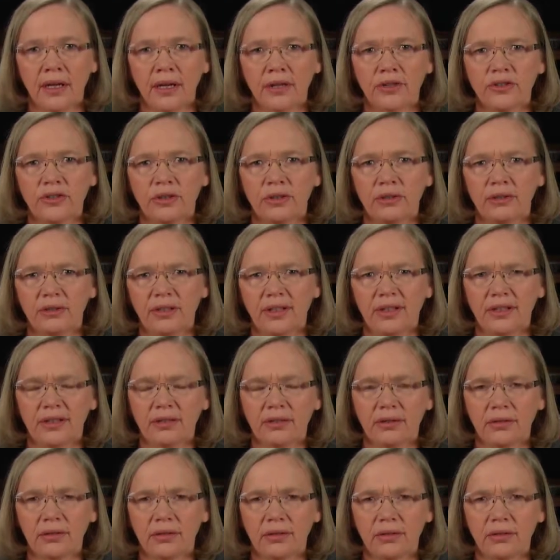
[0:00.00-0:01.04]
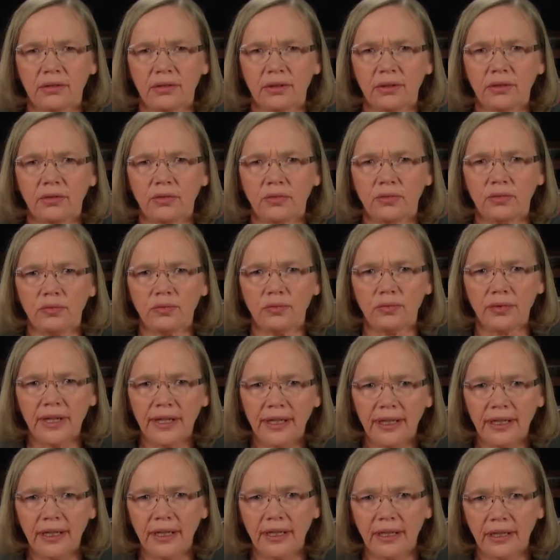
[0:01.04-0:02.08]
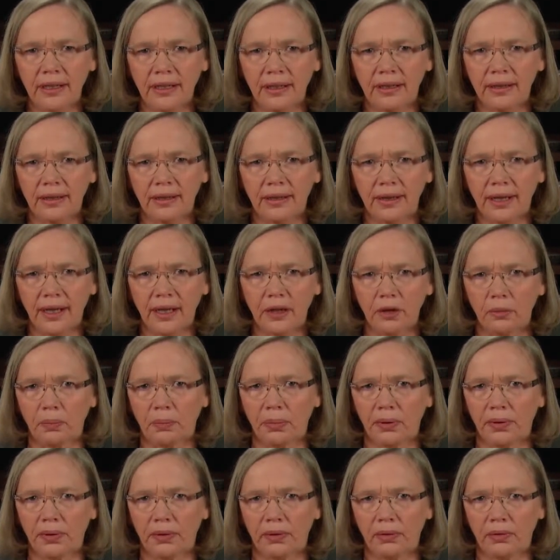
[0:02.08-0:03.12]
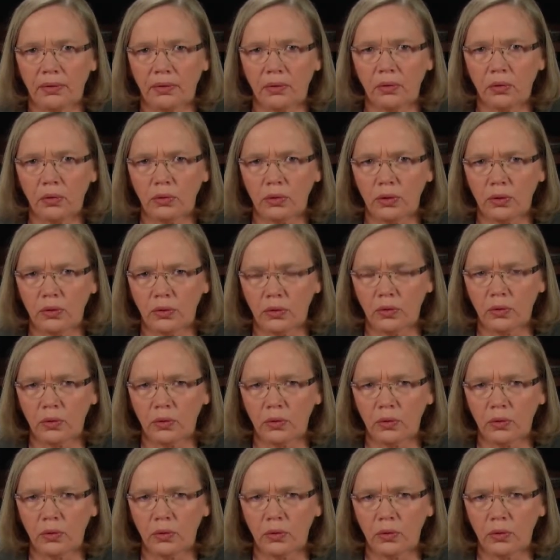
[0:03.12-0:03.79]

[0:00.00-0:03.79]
So it can't really help all,